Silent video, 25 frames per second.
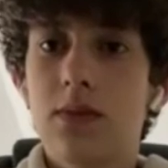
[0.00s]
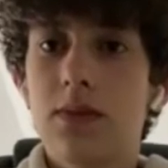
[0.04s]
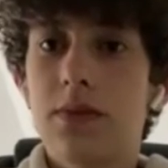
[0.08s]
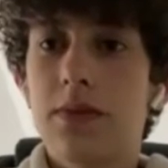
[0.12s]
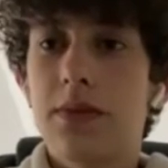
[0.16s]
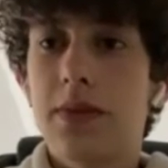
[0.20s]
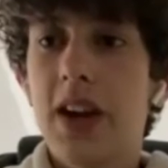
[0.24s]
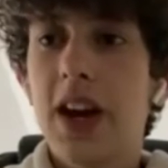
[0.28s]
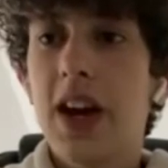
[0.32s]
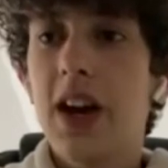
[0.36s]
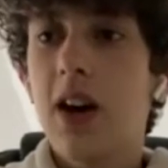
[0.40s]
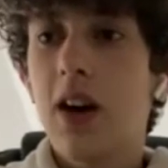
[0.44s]

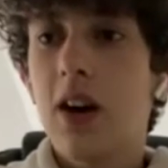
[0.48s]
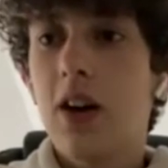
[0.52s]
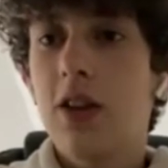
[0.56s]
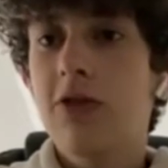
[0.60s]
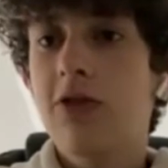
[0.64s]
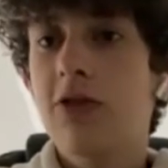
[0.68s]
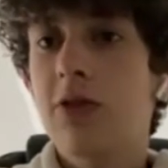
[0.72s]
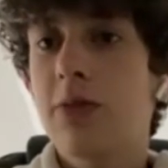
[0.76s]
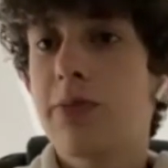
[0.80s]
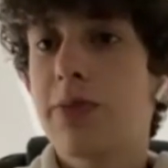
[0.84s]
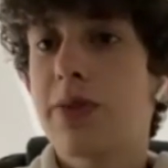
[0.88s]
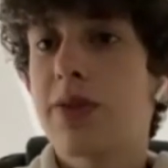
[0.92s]
Yeah,
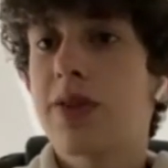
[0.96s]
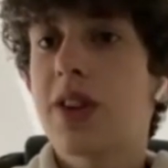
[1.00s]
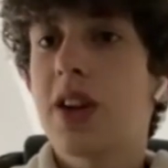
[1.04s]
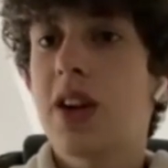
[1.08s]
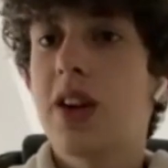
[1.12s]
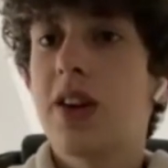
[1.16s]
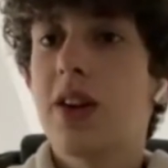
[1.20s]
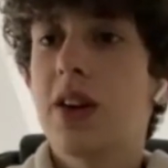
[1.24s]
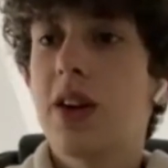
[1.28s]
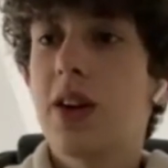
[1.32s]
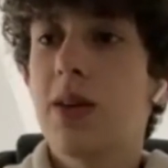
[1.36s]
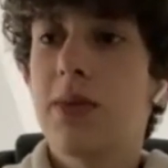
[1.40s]

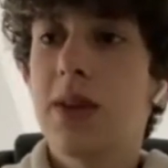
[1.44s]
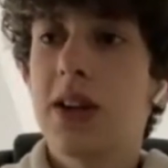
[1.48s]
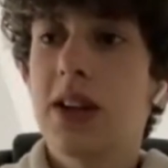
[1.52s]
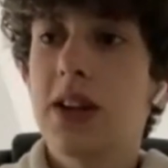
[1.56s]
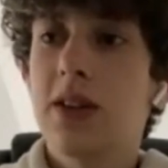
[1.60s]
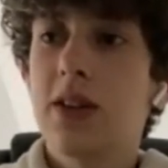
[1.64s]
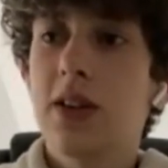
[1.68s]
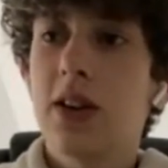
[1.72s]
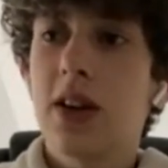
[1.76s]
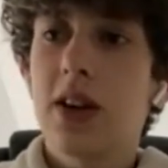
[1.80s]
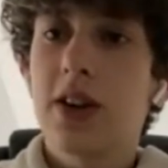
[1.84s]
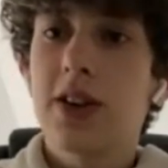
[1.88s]
100%. I
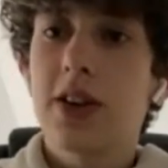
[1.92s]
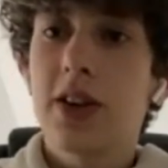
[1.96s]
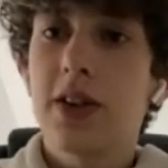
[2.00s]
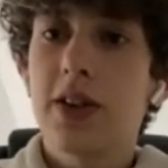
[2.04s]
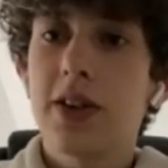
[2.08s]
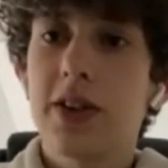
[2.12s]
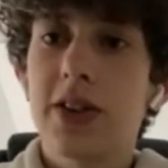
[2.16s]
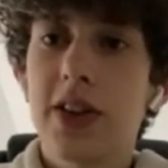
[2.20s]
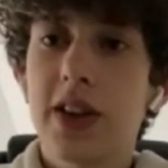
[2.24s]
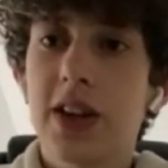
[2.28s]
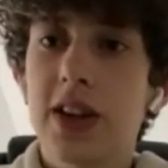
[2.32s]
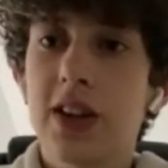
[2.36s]
mean, I
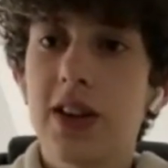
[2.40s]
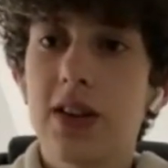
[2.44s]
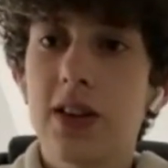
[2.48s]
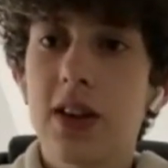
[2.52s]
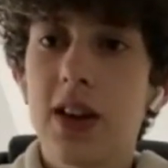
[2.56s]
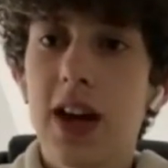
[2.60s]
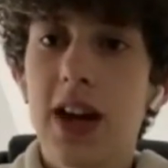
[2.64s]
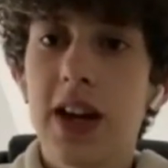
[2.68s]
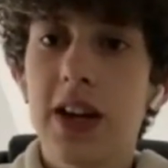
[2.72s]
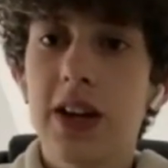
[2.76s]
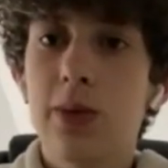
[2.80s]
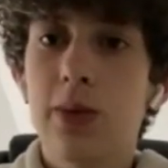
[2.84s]
don't think
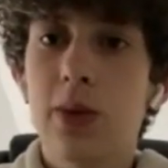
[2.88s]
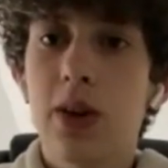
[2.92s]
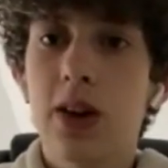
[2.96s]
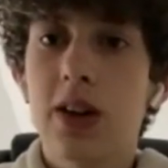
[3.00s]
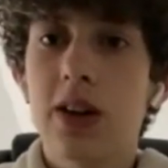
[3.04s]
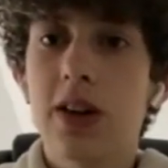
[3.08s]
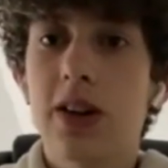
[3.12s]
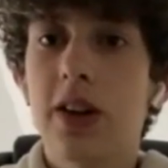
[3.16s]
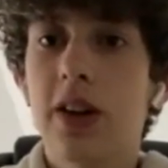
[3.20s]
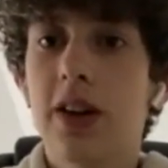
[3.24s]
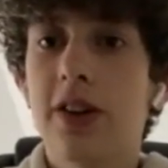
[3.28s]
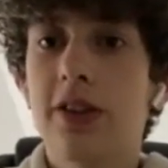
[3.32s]

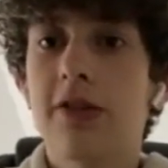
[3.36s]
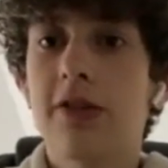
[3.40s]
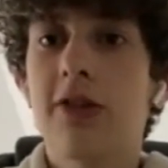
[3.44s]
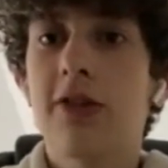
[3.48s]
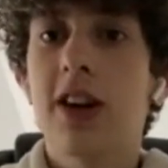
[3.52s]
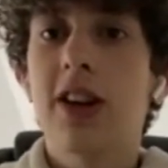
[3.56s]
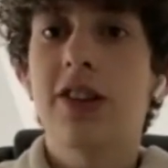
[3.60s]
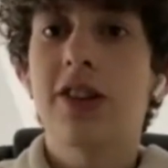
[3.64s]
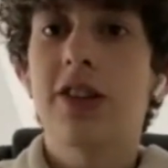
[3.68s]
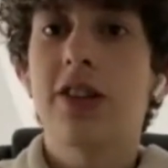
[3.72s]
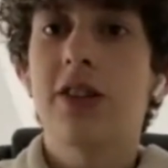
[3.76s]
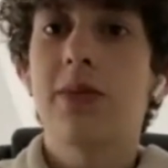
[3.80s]
anyone can
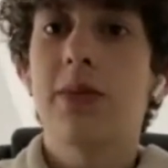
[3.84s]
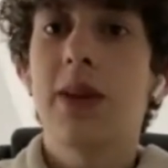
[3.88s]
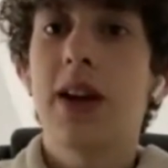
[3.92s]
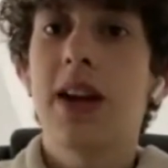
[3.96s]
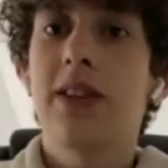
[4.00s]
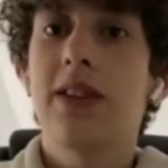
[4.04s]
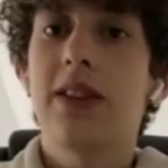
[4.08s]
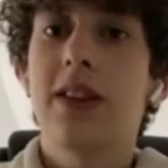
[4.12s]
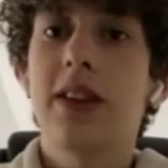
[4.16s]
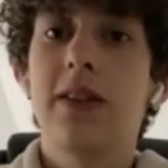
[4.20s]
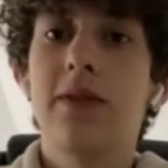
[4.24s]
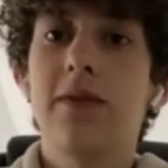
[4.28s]

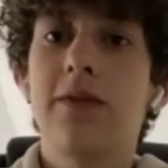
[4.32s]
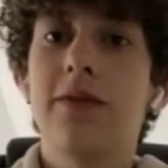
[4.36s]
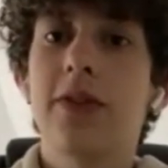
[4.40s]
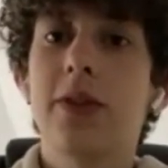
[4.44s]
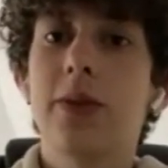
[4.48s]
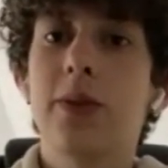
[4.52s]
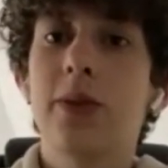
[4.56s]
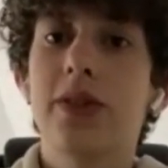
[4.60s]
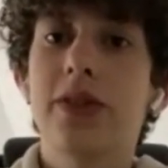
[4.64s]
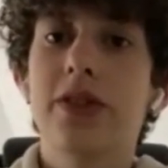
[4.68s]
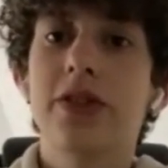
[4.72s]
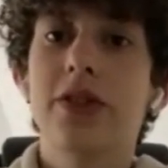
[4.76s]
underestimate the
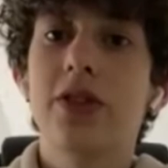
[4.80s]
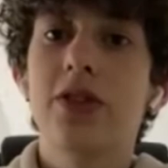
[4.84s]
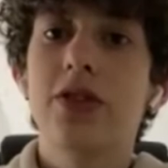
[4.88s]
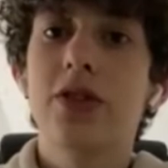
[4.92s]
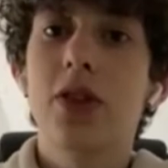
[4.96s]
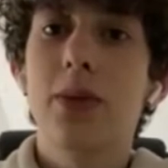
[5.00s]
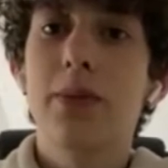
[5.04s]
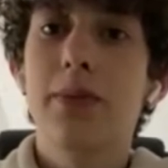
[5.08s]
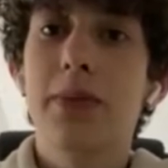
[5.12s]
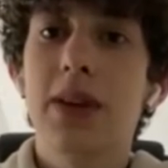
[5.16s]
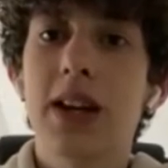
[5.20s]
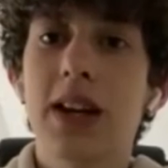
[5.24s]
influence that
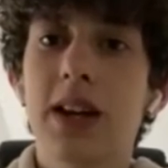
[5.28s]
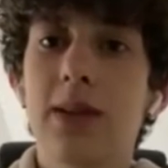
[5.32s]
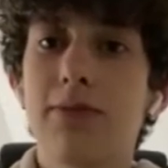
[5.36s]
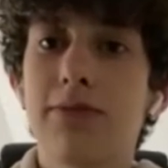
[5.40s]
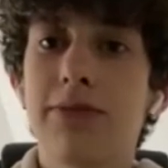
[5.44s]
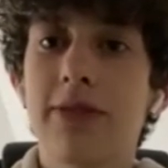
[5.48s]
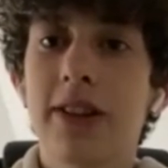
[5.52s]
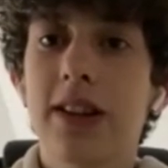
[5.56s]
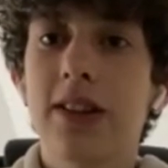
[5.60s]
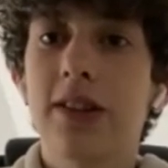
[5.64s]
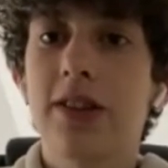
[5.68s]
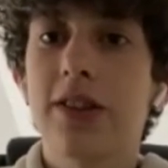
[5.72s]
John
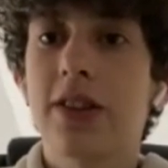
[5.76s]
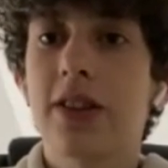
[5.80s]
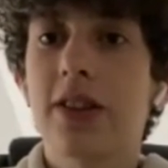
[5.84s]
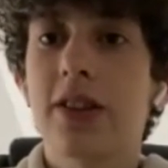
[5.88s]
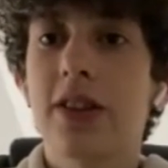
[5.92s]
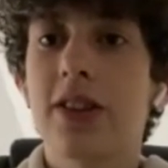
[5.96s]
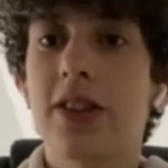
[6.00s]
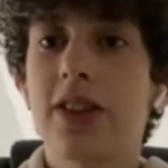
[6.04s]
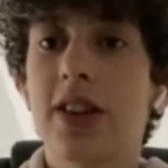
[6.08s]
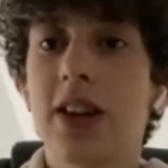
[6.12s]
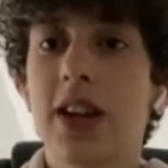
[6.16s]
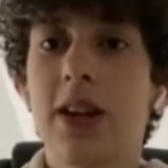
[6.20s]
Mcginn brings to
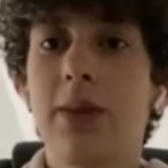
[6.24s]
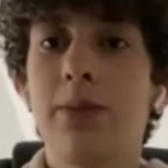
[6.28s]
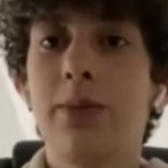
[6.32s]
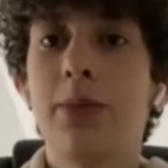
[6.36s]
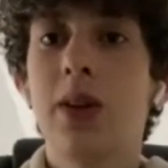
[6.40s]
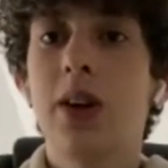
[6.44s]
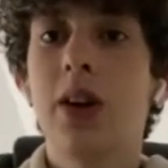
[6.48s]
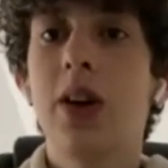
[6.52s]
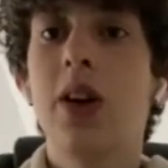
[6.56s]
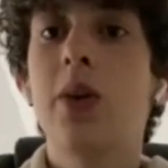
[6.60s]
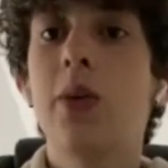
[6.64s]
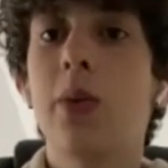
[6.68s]
the
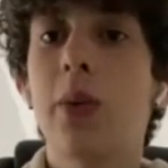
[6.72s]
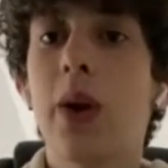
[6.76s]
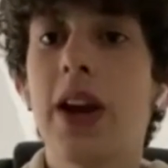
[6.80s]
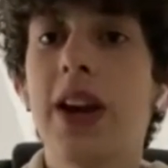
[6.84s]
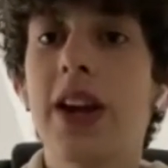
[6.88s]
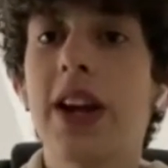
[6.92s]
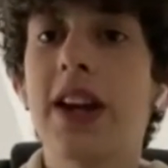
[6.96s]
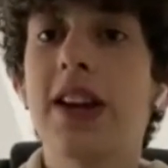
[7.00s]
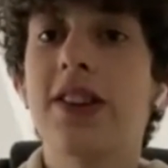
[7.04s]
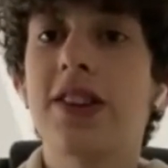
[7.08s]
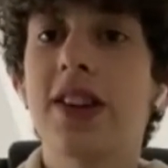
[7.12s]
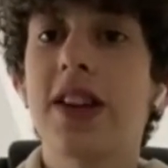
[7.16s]
team
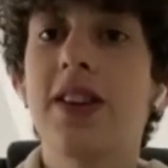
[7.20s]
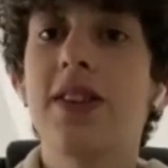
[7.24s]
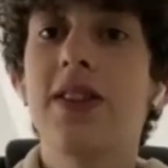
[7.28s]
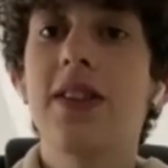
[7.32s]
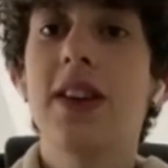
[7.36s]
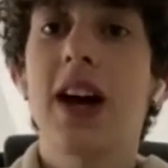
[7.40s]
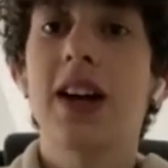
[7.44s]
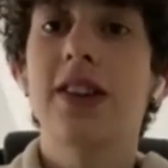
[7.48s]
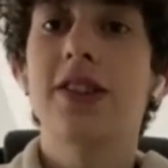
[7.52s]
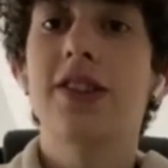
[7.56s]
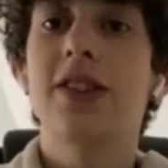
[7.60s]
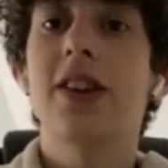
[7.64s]
when he's in
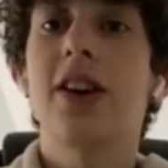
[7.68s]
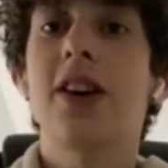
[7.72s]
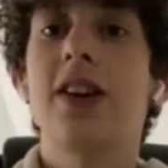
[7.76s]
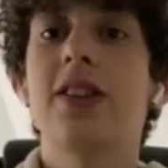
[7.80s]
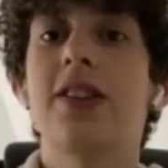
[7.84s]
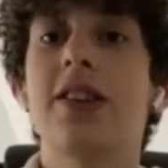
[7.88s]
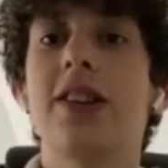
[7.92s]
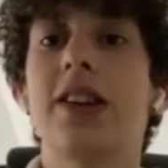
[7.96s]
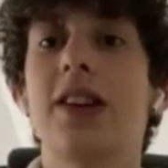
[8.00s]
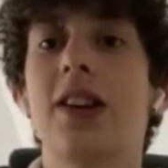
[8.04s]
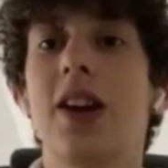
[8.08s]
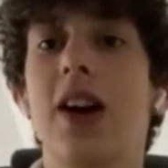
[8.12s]
that
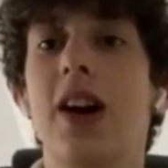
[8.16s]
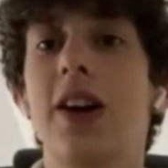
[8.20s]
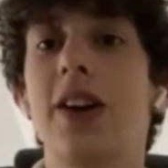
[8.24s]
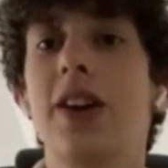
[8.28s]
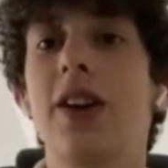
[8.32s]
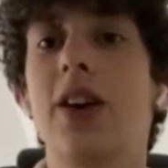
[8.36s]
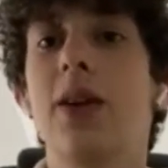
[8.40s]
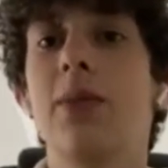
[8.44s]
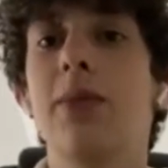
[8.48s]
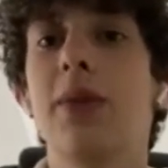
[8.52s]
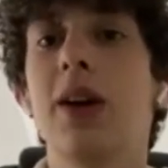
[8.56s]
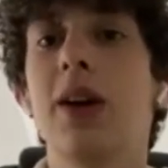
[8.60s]
starting
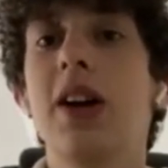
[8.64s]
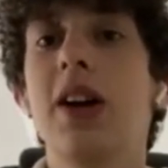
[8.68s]
lineup.